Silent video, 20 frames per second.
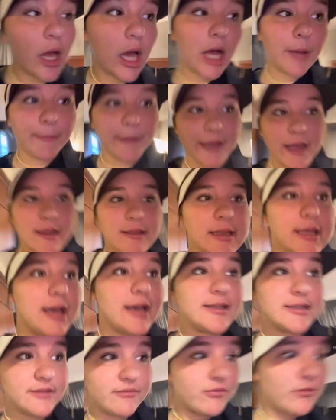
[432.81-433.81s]
Um, I got the
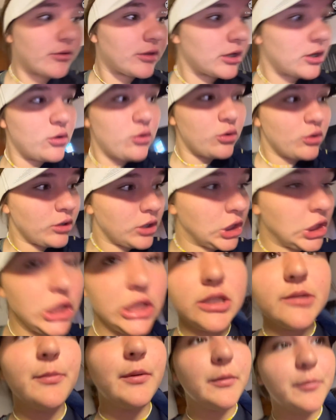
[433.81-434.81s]
ice for the
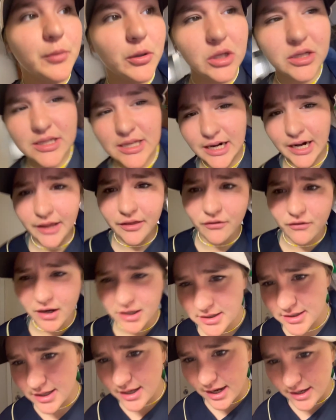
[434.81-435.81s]
coolers, but Brooklyn's getting the
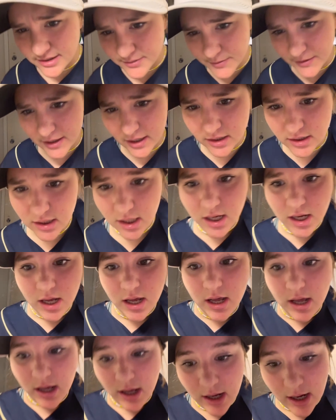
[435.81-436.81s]
rest of the ice because
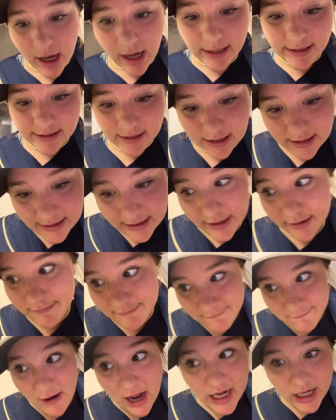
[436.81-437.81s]
I still had to get
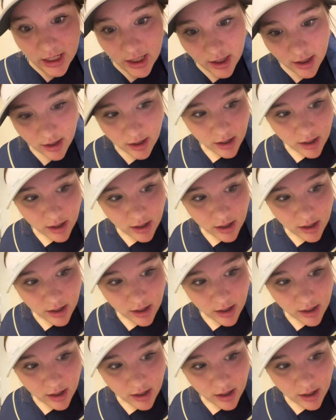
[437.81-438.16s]
ready.